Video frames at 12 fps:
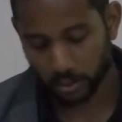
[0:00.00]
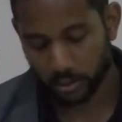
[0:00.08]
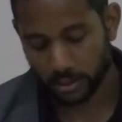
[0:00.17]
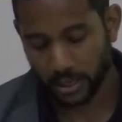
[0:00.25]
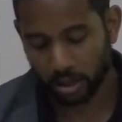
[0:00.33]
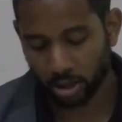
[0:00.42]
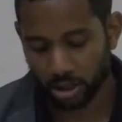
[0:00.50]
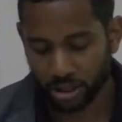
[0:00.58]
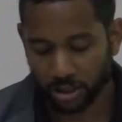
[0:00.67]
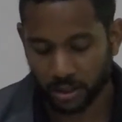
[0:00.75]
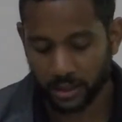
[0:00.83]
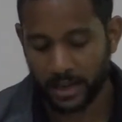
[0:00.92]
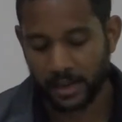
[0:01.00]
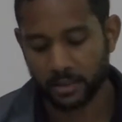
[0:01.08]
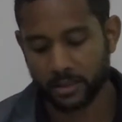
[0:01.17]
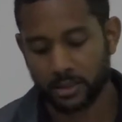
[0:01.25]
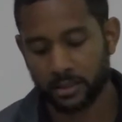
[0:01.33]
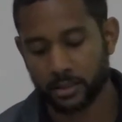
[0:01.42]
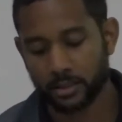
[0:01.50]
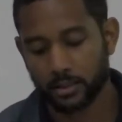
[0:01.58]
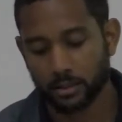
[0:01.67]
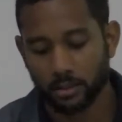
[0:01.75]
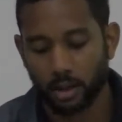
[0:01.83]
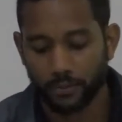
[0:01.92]
psychological analyses
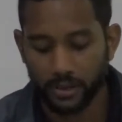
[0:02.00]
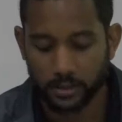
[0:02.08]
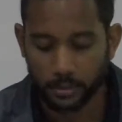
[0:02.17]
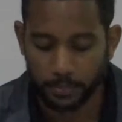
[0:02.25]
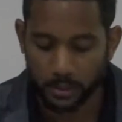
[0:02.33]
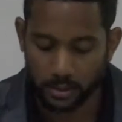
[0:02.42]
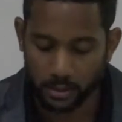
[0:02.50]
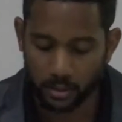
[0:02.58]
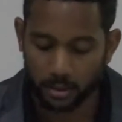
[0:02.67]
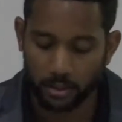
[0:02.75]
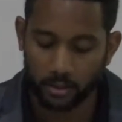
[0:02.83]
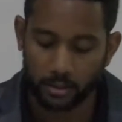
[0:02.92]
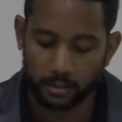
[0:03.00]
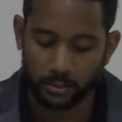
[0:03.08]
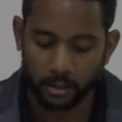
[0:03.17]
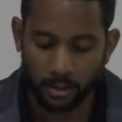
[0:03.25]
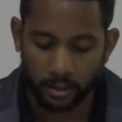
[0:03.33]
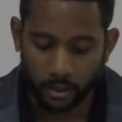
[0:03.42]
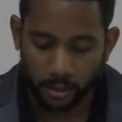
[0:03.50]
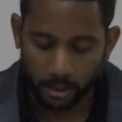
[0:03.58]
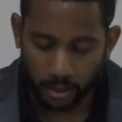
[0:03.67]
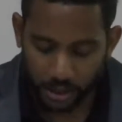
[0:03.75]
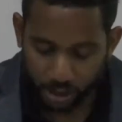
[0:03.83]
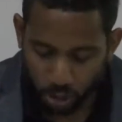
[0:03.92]
of interpersonal,
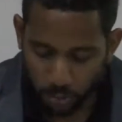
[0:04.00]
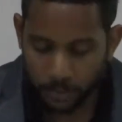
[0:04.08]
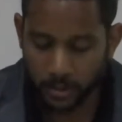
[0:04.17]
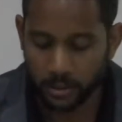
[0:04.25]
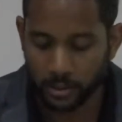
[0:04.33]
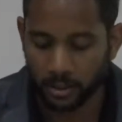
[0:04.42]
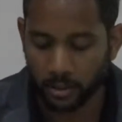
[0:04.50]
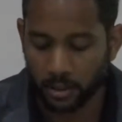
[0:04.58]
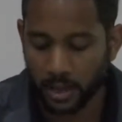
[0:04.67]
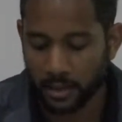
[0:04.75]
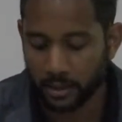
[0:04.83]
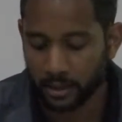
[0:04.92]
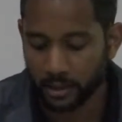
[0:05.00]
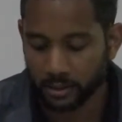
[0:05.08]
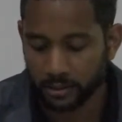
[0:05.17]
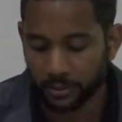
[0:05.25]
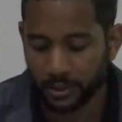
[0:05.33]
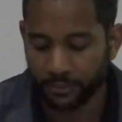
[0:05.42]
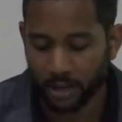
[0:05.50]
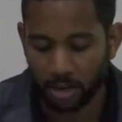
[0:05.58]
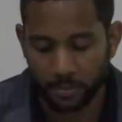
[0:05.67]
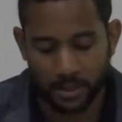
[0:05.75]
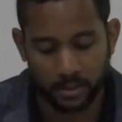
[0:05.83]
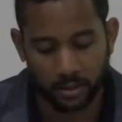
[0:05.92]
intrapersonal, and
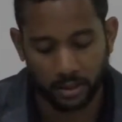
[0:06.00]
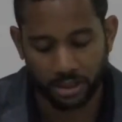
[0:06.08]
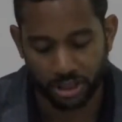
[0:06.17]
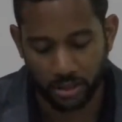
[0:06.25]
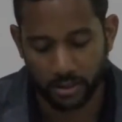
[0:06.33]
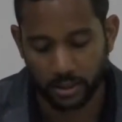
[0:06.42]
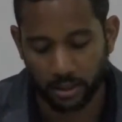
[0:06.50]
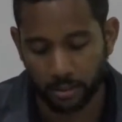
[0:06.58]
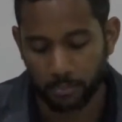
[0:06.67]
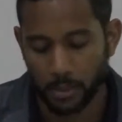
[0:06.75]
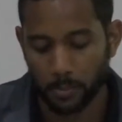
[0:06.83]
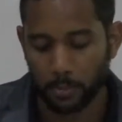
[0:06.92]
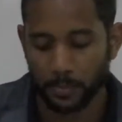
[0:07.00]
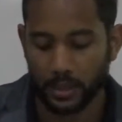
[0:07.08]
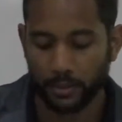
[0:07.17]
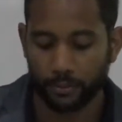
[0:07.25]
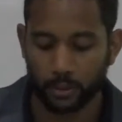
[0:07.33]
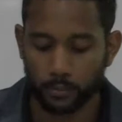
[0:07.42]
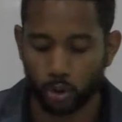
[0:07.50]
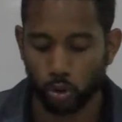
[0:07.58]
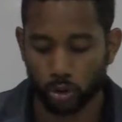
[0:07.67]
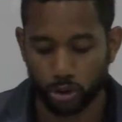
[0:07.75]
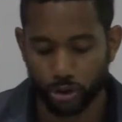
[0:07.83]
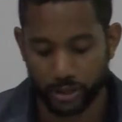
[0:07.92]
environmental adjusting may be made from
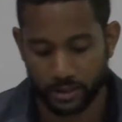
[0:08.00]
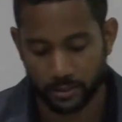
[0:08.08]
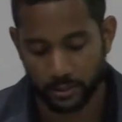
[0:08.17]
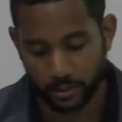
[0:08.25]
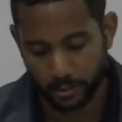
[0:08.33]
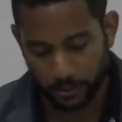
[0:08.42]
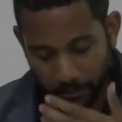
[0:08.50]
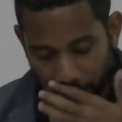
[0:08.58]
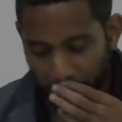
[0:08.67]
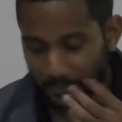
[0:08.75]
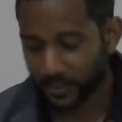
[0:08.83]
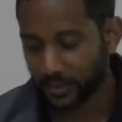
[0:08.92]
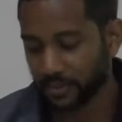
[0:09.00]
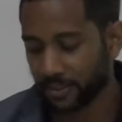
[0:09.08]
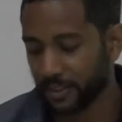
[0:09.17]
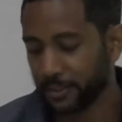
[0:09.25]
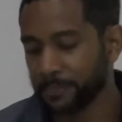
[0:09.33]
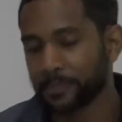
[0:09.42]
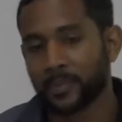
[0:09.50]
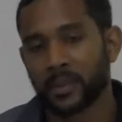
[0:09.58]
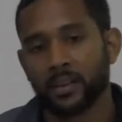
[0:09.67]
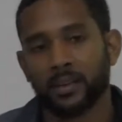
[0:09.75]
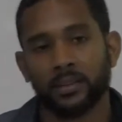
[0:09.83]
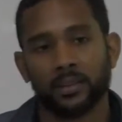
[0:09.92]
drawn trees. All right?
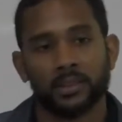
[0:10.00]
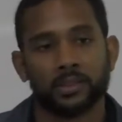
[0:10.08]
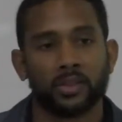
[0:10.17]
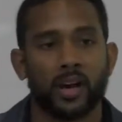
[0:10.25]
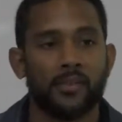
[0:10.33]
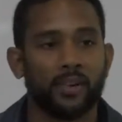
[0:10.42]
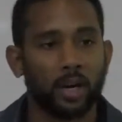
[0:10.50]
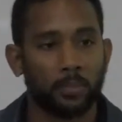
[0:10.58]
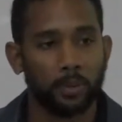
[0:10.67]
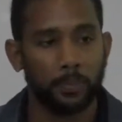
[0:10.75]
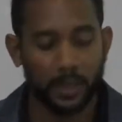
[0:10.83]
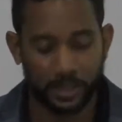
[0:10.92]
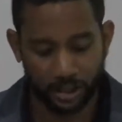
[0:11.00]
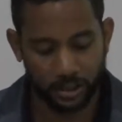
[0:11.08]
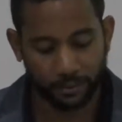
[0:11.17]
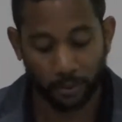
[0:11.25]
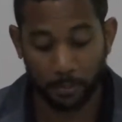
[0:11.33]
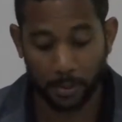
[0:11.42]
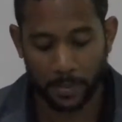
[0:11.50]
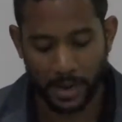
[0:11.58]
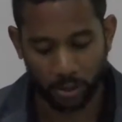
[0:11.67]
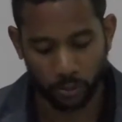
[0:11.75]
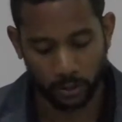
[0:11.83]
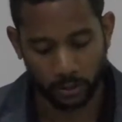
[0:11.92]
So I have a couple pages from the
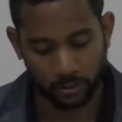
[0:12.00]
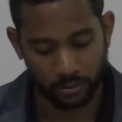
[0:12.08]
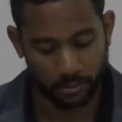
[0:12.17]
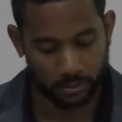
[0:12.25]
manual.